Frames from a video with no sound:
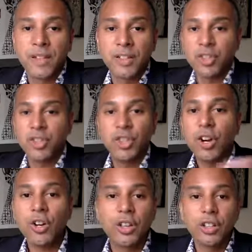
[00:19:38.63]

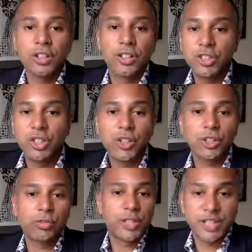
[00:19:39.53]
shock
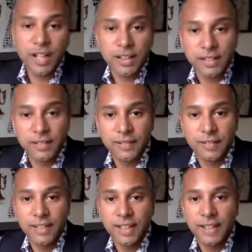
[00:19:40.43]
result,
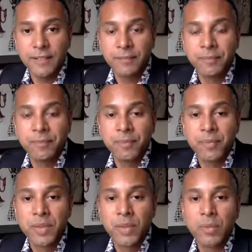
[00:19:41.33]
yeah?
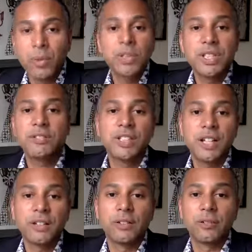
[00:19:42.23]
What was the
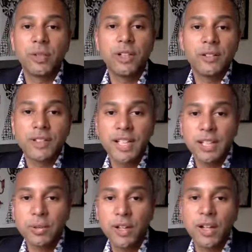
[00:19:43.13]
result? Well,
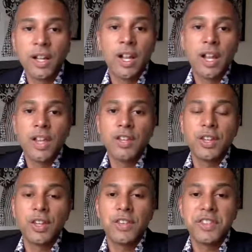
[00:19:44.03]
guess what?
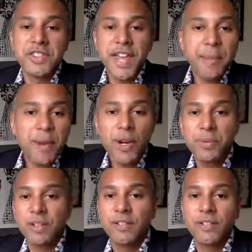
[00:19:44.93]
That
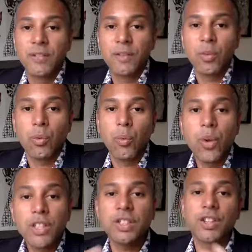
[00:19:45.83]
moment
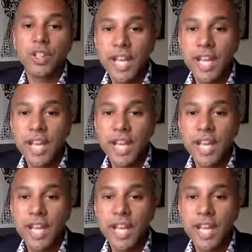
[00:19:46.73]
was